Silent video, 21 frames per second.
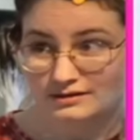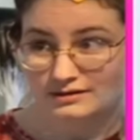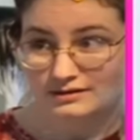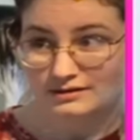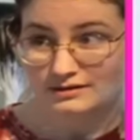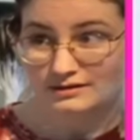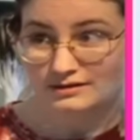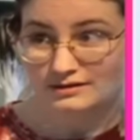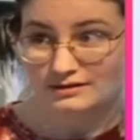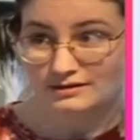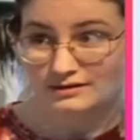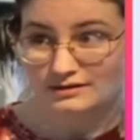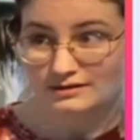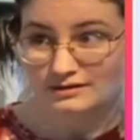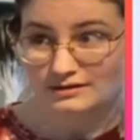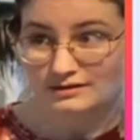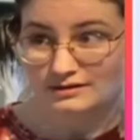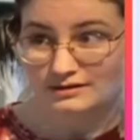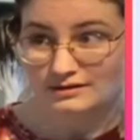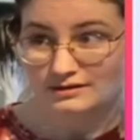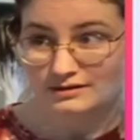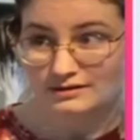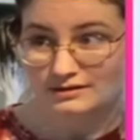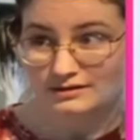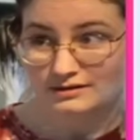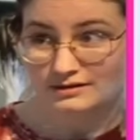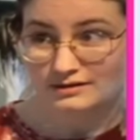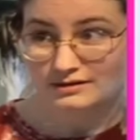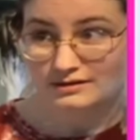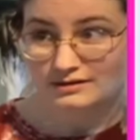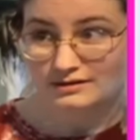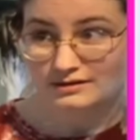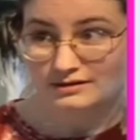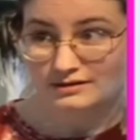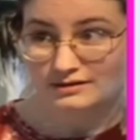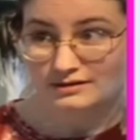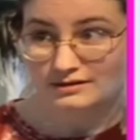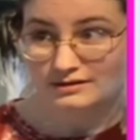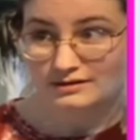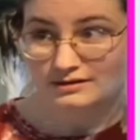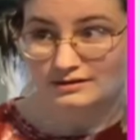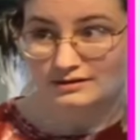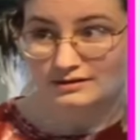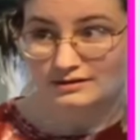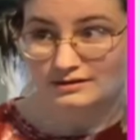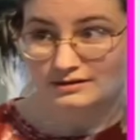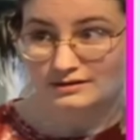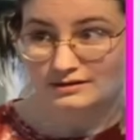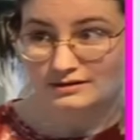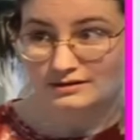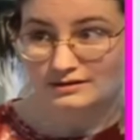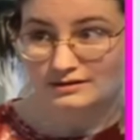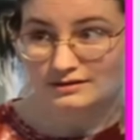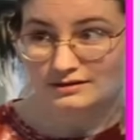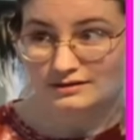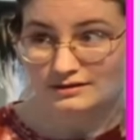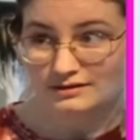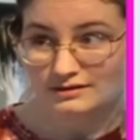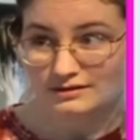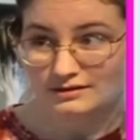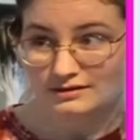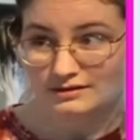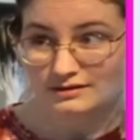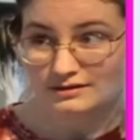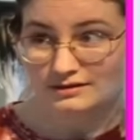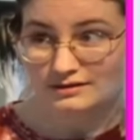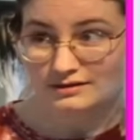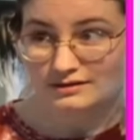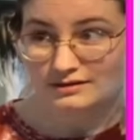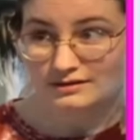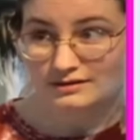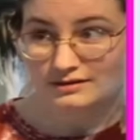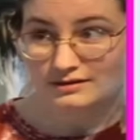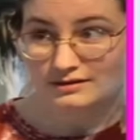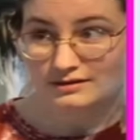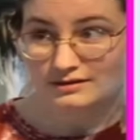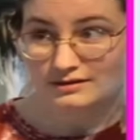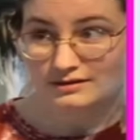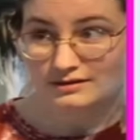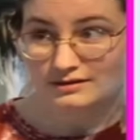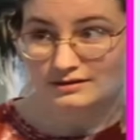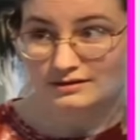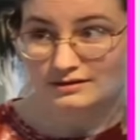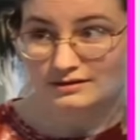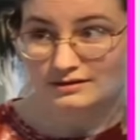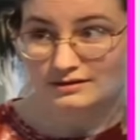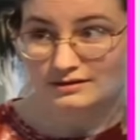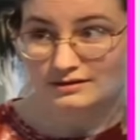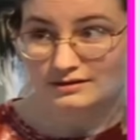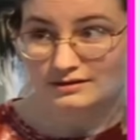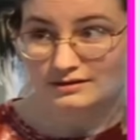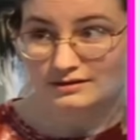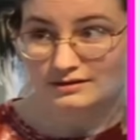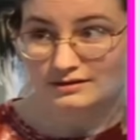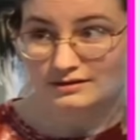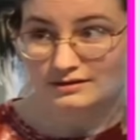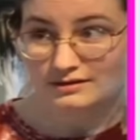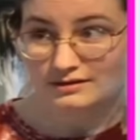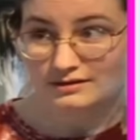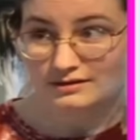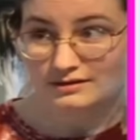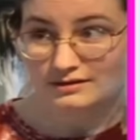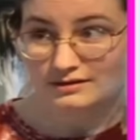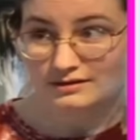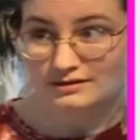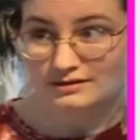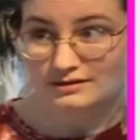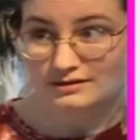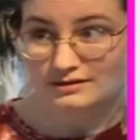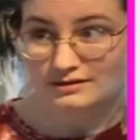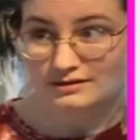(not speaking)